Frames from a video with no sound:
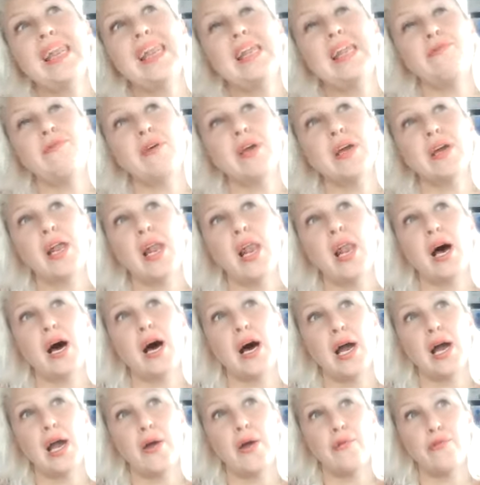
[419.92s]
living a
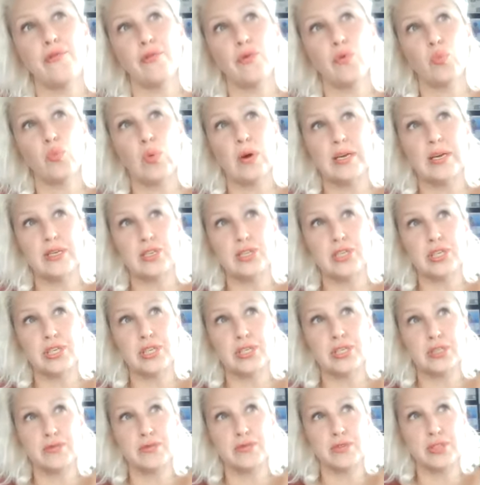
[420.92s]
life which
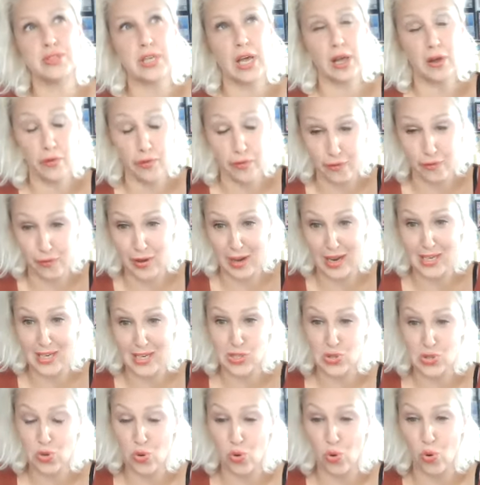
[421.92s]
is
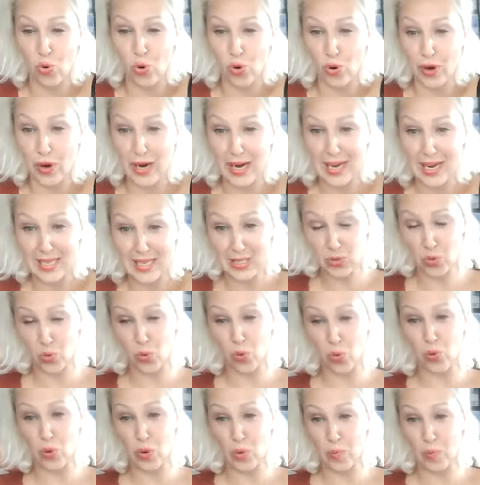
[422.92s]
selfish, or it's
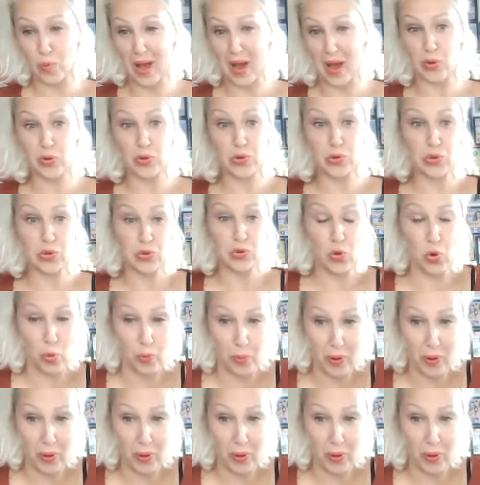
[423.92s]
all about your